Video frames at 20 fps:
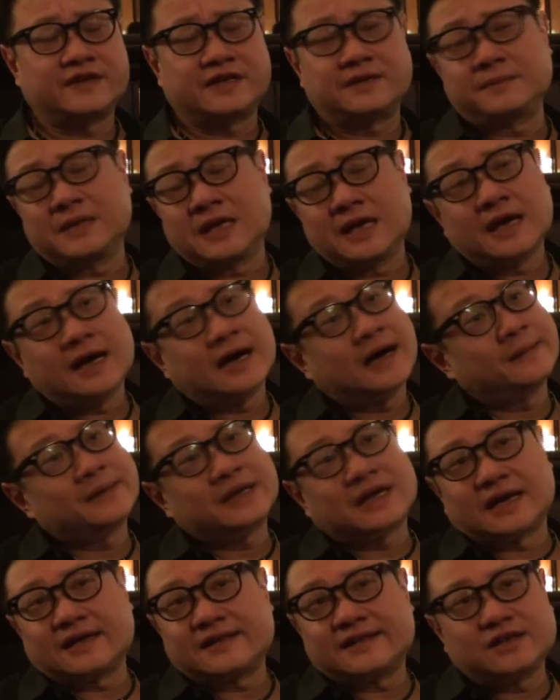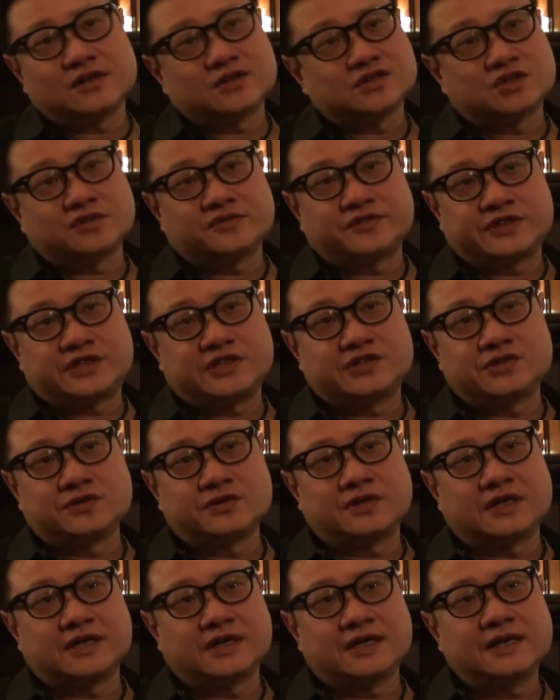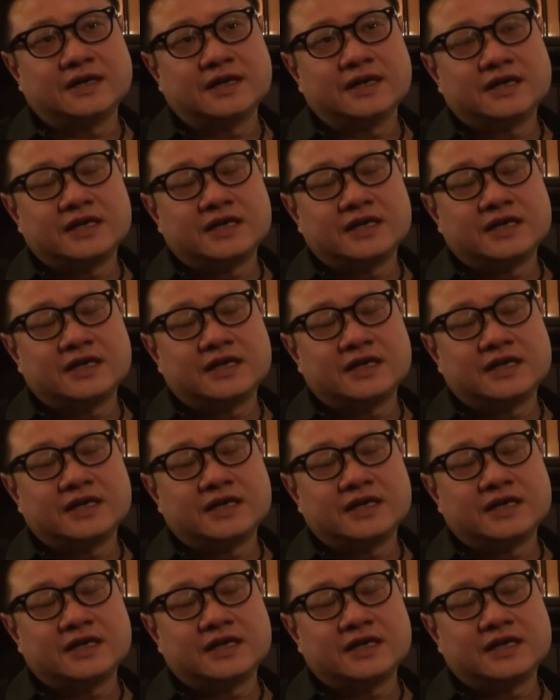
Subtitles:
And I mean, I think also for Tezuka,